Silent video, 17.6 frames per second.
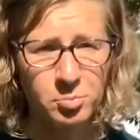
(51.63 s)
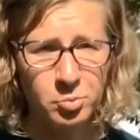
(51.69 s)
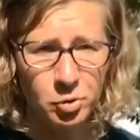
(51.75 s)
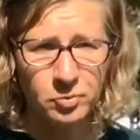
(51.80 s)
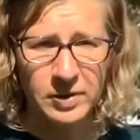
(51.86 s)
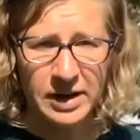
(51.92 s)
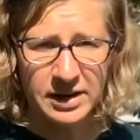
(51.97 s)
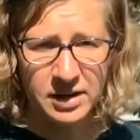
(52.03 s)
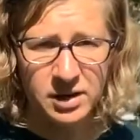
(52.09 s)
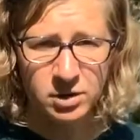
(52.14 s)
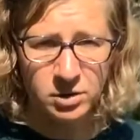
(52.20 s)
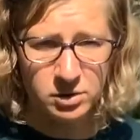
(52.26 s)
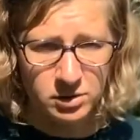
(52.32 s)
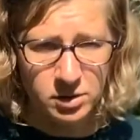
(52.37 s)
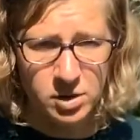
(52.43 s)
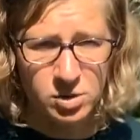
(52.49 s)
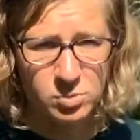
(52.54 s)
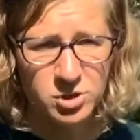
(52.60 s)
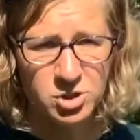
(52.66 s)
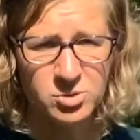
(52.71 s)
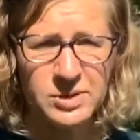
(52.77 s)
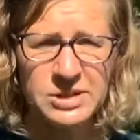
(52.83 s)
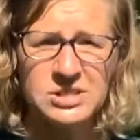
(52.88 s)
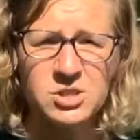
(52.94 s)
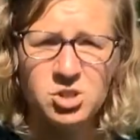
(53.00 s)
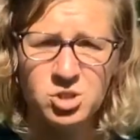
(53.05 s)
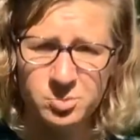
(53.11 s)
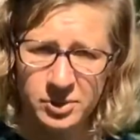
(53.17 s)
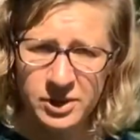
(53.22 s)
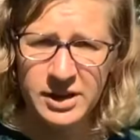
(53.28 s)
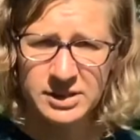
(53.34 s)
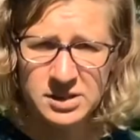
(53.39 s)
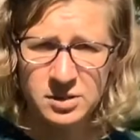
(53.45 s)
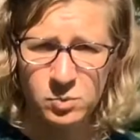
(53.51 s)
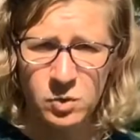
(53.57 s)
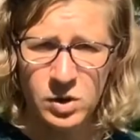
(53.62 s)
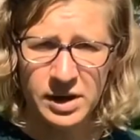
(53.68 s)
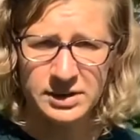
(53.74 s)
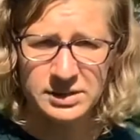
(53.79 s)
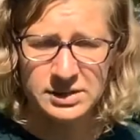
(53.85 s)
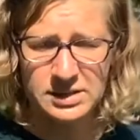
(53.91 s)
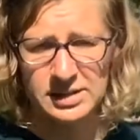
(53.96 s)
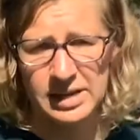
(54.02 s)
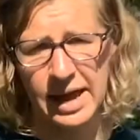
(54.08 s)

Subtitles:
perennial, which means that you plant it once